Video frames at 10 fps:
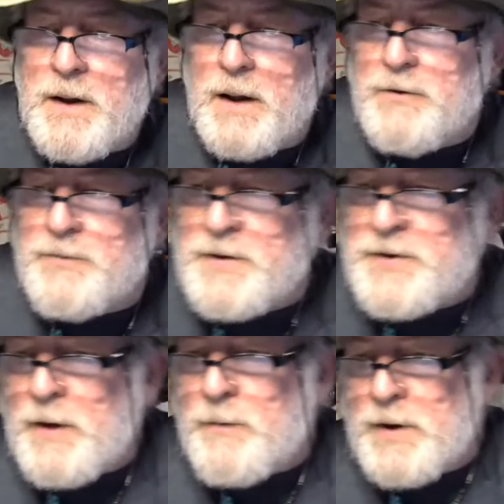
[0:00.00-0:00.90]
Did I lose
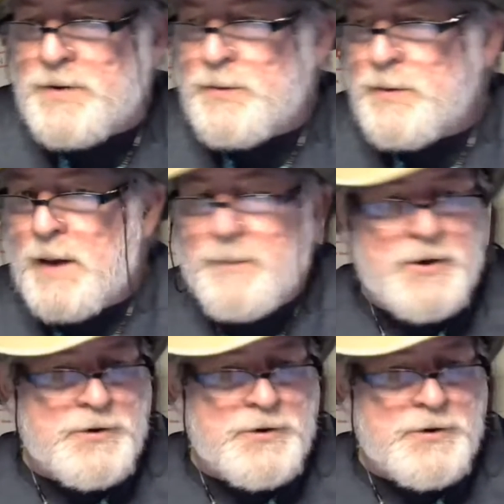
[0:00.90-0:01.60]
my sound when I showed that